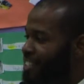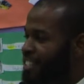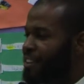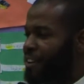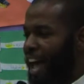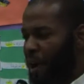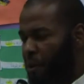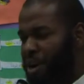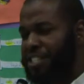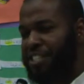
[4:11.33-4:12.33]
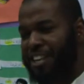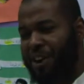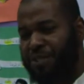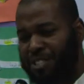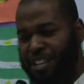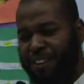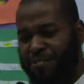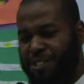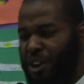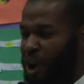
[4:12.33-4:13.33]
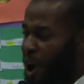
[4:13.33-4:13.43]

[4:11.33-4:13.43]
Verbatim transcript: just question ourselves.